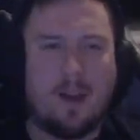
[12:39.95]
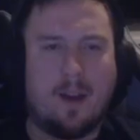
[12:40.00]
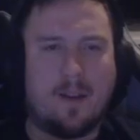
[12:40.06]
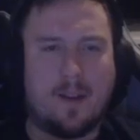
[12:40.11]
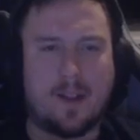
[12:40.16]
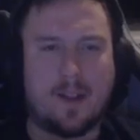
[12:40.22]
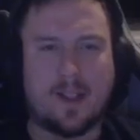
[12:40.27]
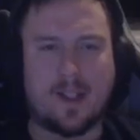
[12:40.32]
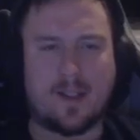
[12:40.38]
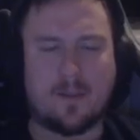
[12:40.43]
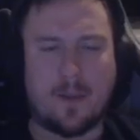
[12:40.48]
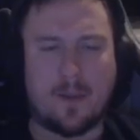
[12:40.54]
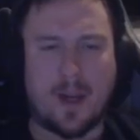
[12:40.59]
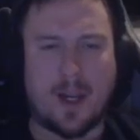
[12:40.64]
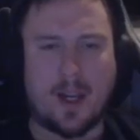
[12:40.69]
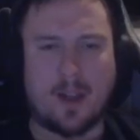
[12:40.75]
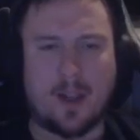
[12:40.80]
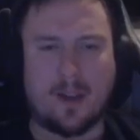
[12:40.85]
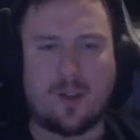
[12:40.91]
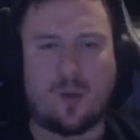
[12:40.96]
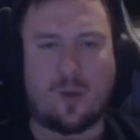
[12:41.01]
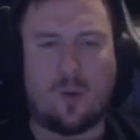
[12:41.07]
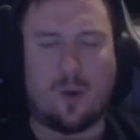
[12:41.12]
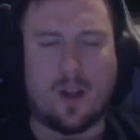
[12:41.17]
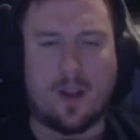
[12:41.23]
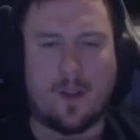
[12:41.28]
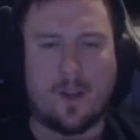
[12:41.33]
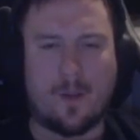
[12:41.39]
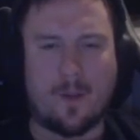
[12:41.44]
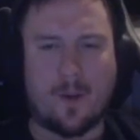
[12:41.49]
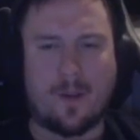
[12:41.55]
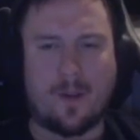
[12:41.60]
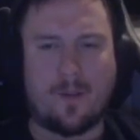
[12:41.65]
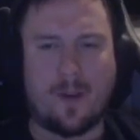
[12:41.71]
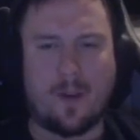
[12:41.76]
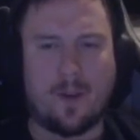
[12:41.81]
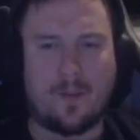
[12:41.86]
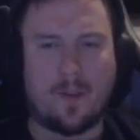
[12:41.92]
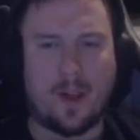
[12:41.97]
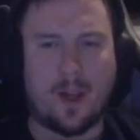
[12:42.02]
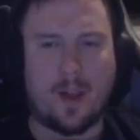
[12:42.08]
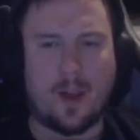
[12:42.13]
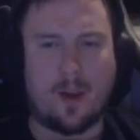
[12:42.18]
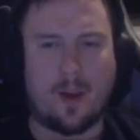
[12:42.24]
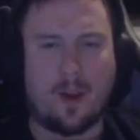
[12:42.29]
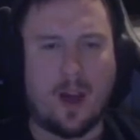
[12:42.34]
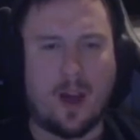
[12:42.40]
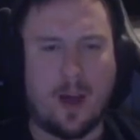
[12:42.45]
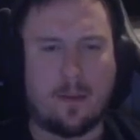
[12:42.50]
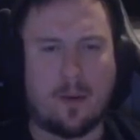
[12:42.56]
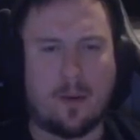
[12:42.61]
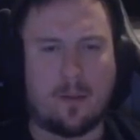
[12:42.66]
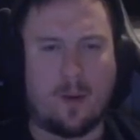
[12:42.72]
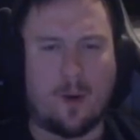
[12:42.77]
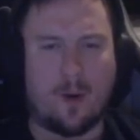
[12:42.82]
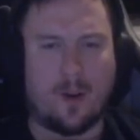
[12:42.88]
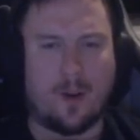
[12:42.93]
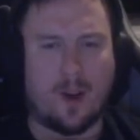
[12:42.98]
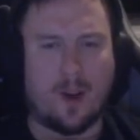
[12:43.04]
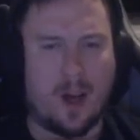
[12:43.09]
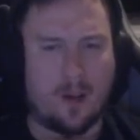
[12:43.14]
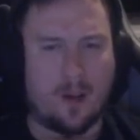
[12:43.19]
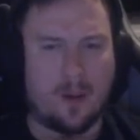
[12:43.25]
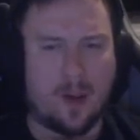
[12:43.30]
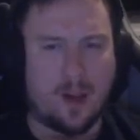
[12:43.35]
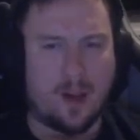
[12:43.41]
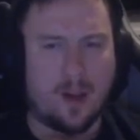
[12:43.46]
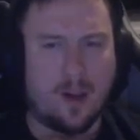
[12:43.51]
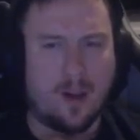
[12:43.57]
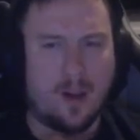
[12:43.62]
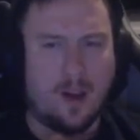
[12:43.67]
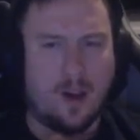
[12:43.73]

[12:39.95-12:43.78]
This is me in a 2350 MMR lobby.